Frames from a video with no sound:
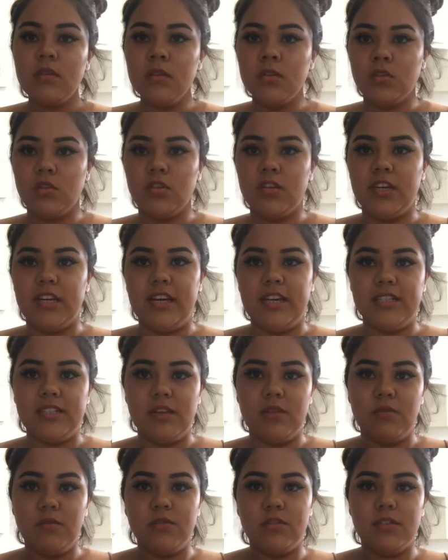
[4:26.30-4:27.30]
so the
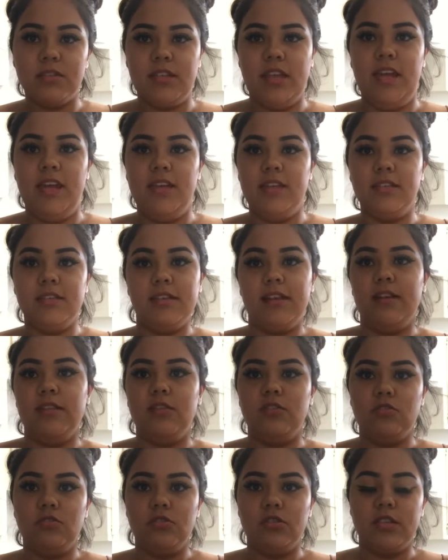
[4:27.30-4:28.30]
grasa won't stay inside
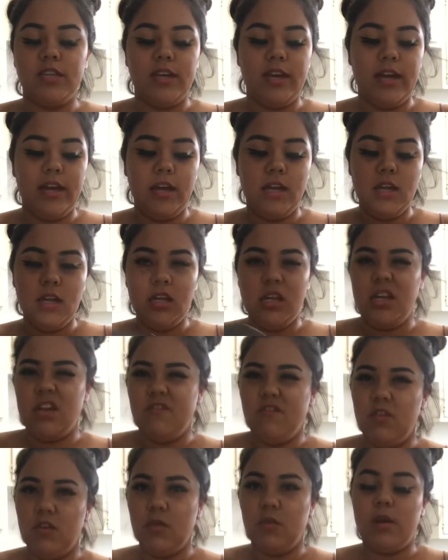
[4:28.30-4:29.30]
the tortilla,
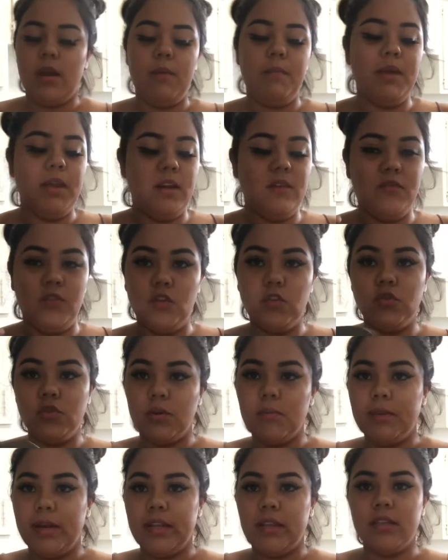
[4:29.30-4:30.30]
if you know what I mean. If you do
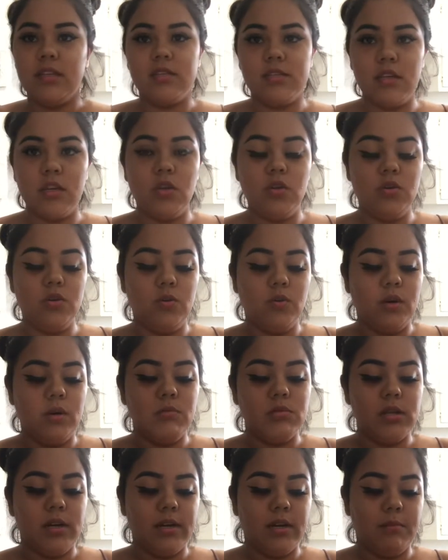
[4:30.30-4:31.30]
them like this, then you know what
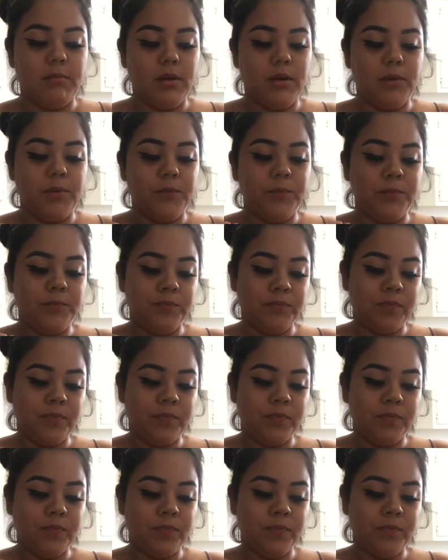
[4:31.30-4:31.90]
I'm talking about.